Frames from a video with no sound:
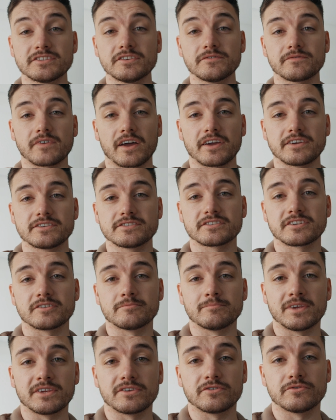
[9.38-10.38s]
device
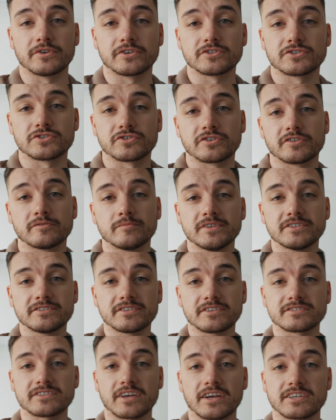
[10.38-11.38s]
can make you extremely
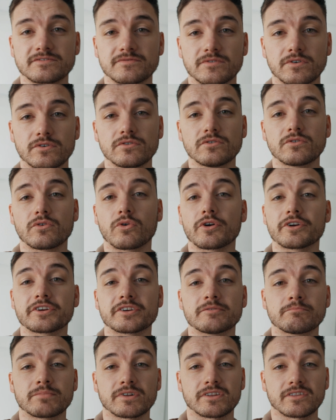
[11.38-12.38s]
successful or a
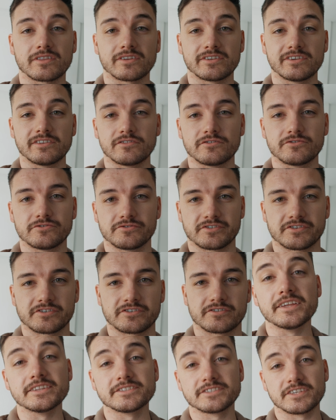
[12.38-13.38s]
complete
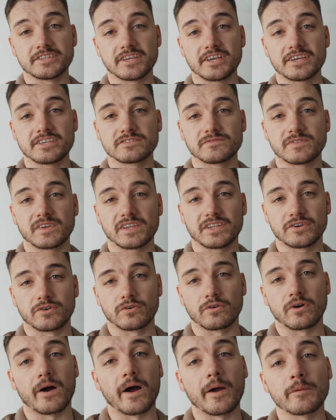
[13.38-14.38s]
loser. In today's
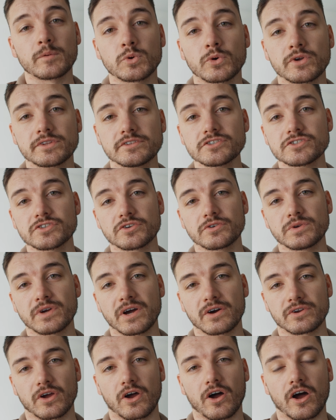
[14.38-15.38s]
video, I'm going to show you
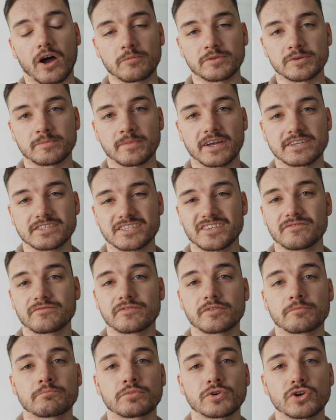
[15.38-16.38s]
how to optimize it
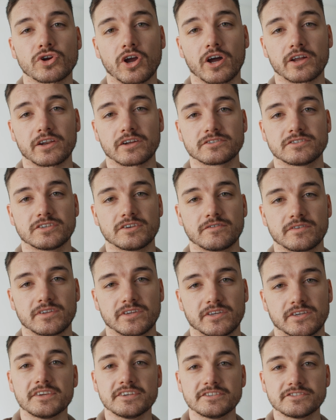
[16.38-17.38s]
for
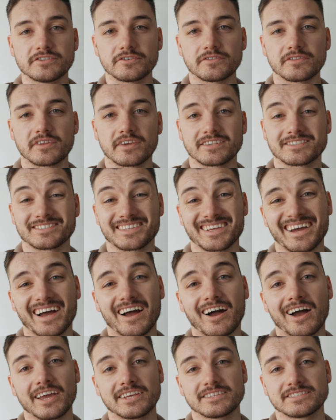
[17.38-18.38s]
productivity. These are things that
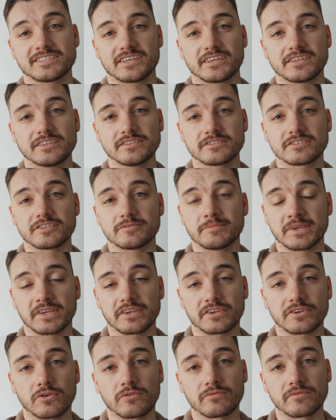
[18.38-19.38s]
I did to make
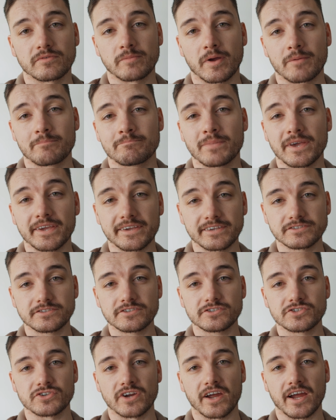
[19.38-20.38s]
it go from my biggest
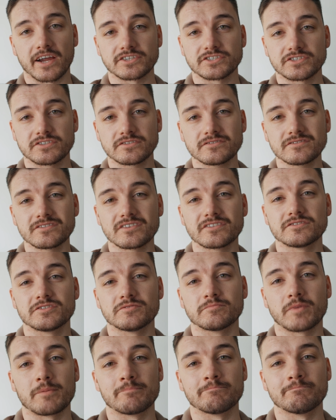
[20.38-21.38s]
distraction
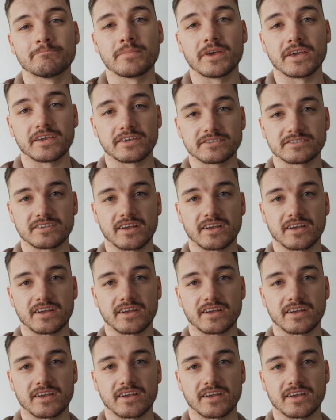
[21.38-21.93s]
to my biggest